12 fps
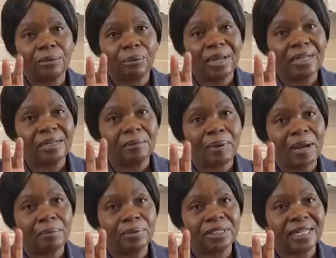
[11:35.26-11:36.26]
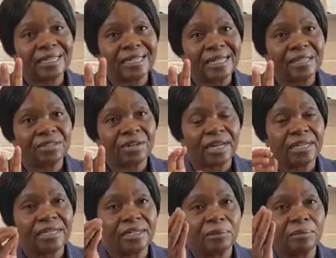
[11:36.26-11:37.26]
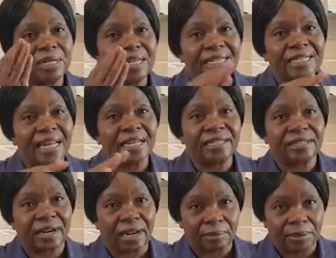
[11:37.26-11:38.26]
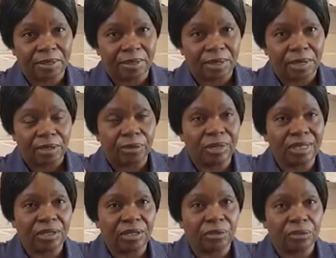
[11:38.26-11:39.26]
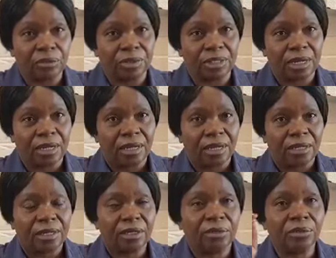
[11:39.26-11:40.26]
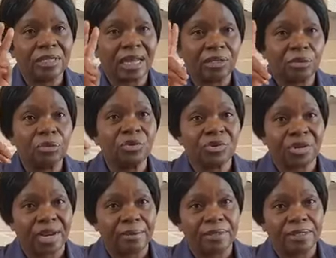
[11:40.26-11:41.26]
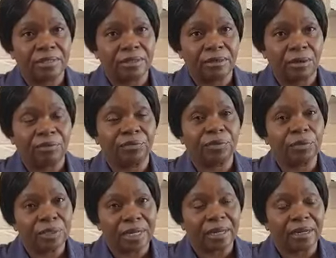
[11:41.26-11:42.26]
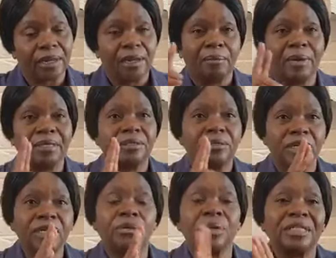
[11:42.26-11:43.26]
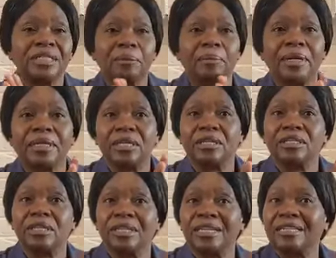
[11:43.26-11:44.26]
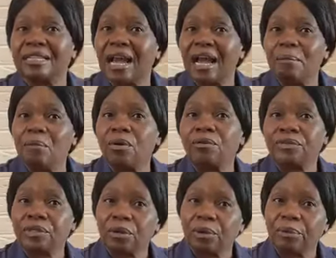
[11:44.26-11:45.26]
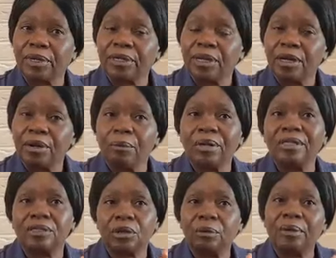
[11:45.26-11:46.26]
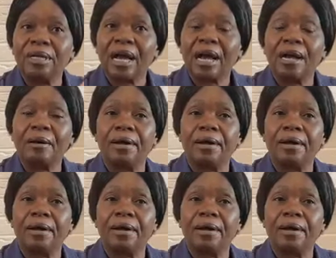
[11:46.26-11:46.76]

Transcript: We saw that when the Bible says Israel, it is meaning 10 tribes, not the Jews. The Jews are 2 tribes of Judah, but it was separated the time of Solomon, when Solomon